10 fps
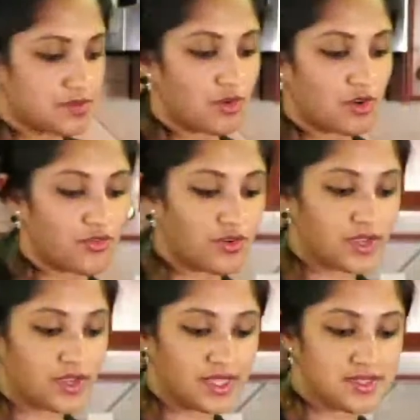is more for
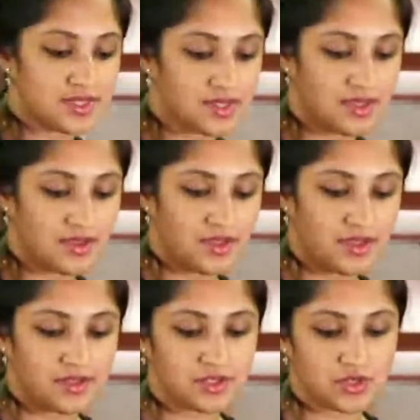kids.
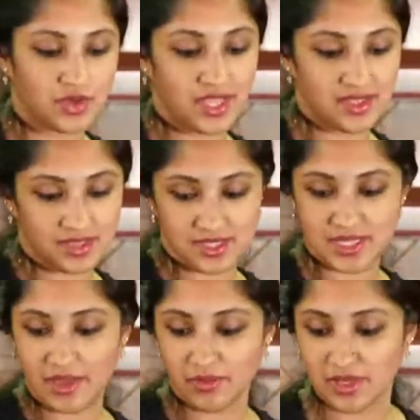So in
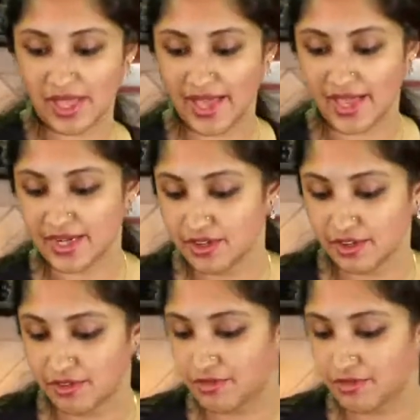this, I will add